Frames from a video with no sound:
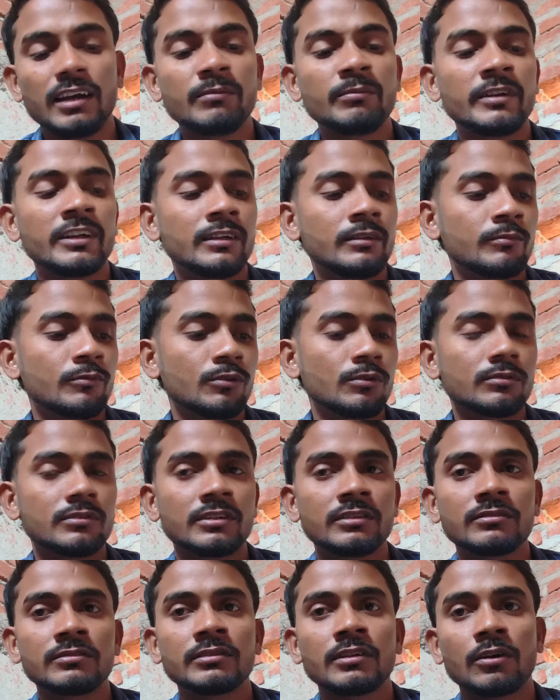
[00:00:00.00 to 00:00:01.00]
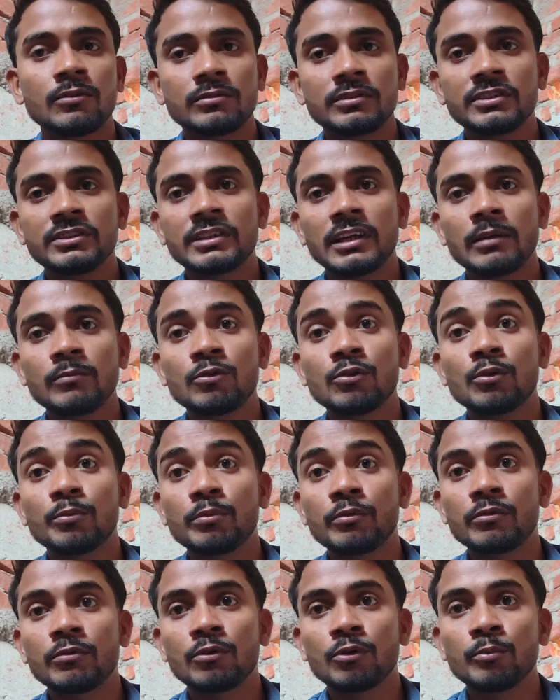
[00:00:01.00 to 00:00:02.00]
and many more things. Now this time
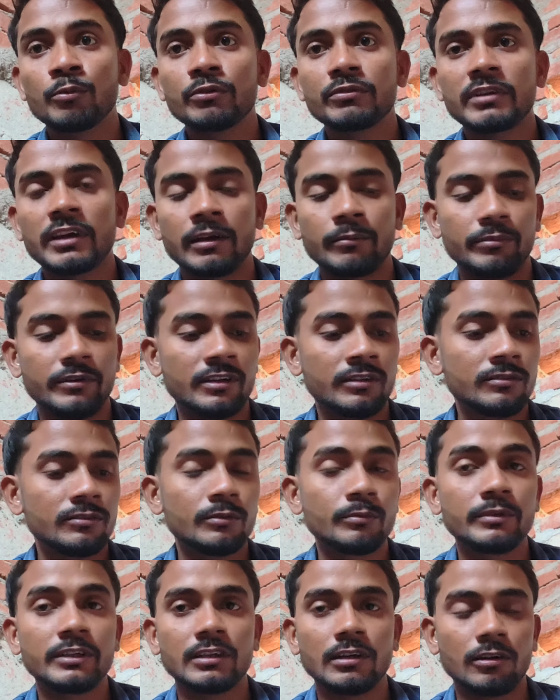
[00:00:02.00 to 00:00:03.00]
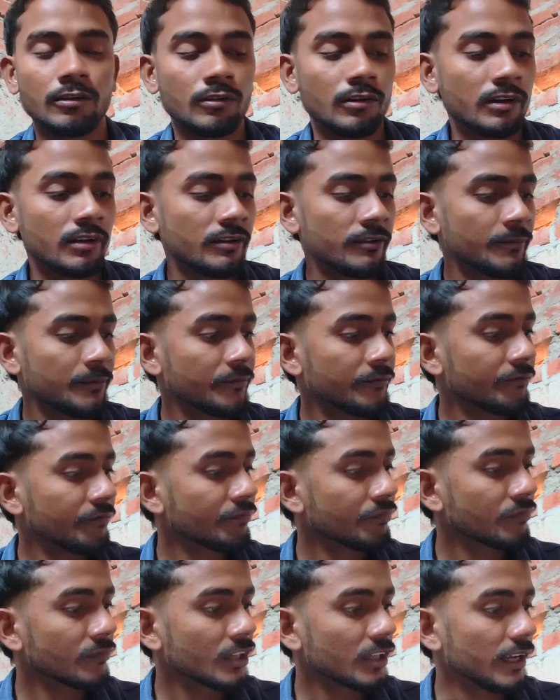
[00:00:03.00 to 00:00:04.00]
Homo sapiens we all are.
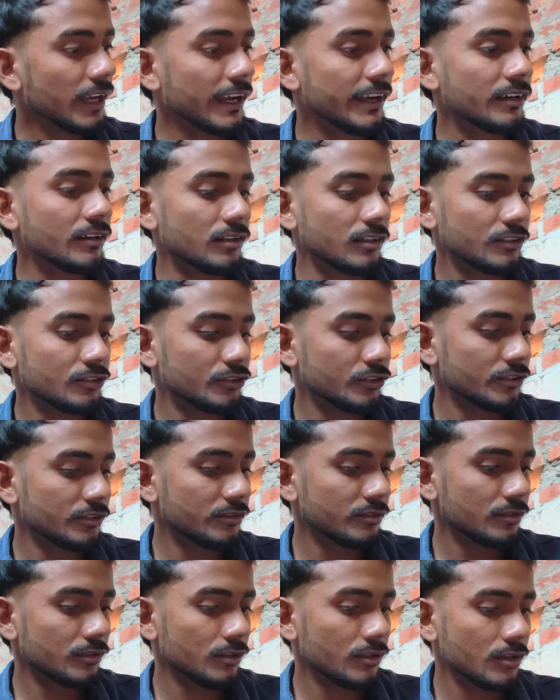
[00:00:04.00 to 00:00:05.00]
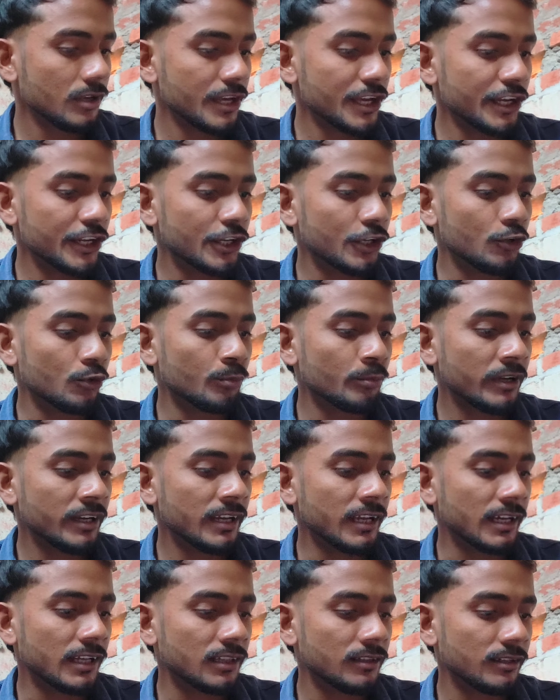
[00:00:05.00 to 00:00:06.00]
And next is human
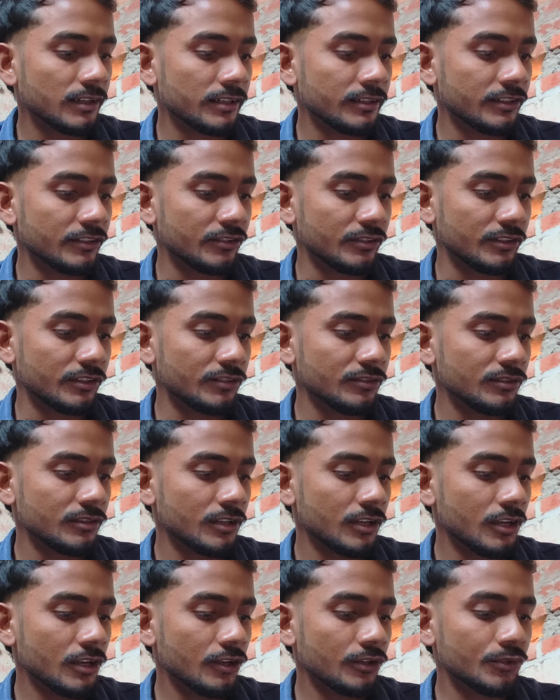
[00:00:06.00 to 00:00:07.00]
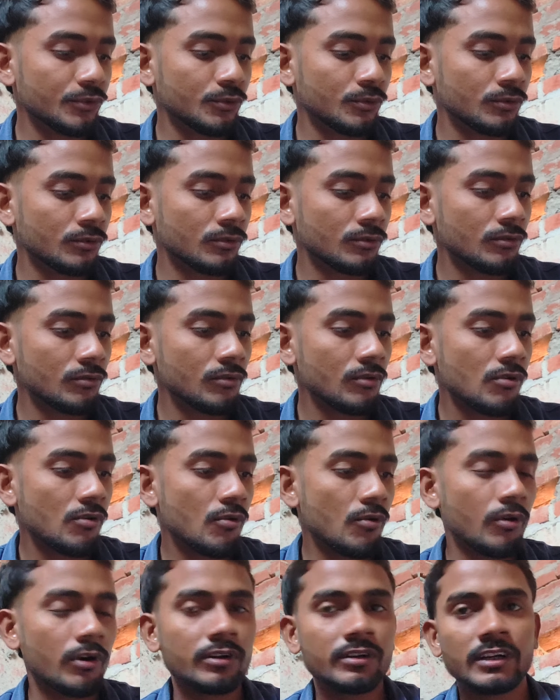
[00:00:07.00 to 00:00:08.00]
health and disease. You know
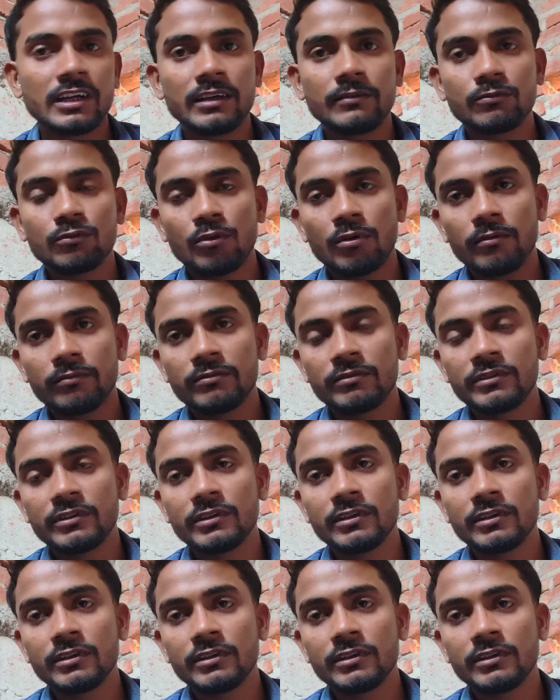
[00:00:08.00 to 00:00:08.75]
what types of